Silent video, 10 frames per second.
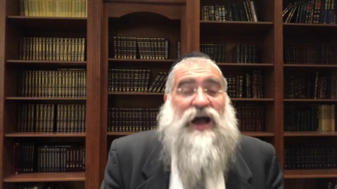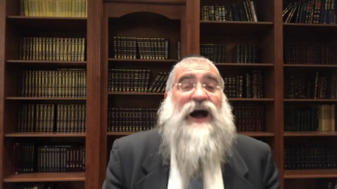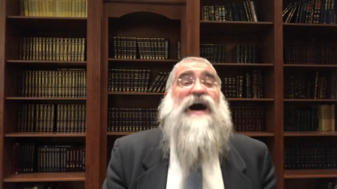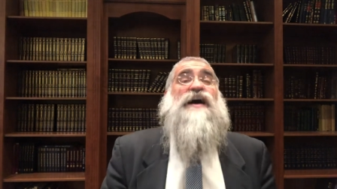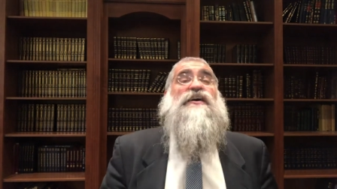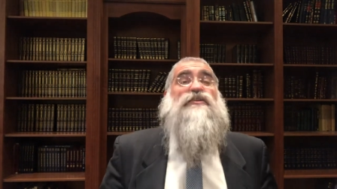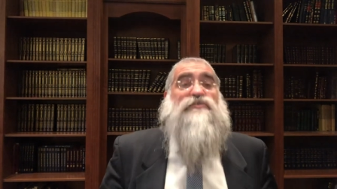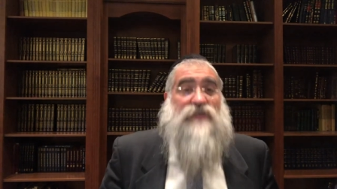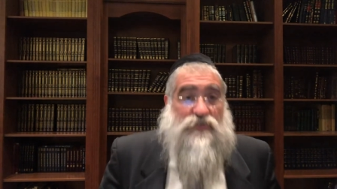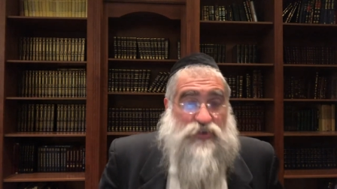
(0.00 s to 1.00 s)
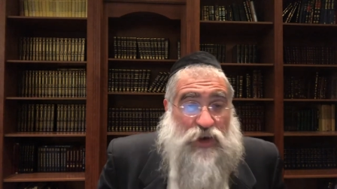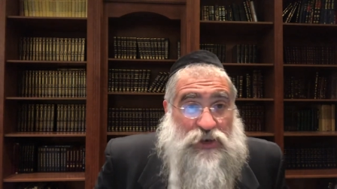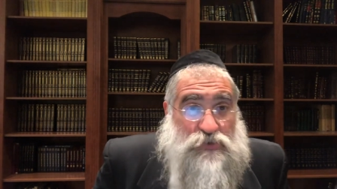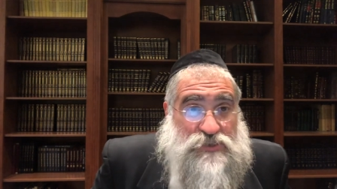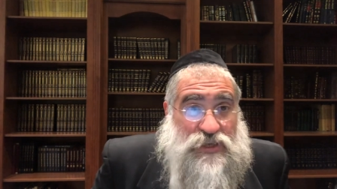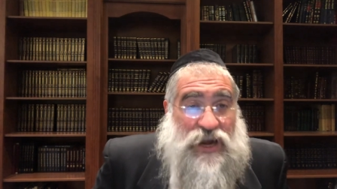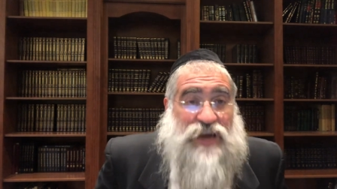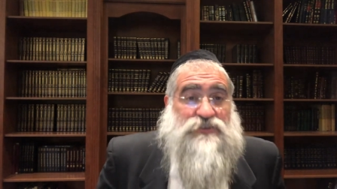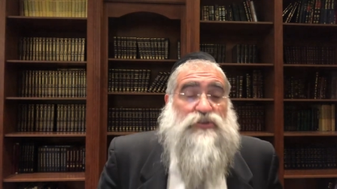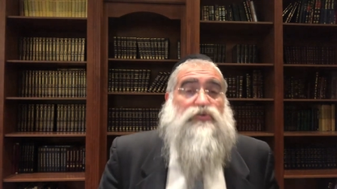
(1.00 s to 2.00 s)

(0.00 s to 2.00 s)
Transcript: Al Tavarenu Sayardin,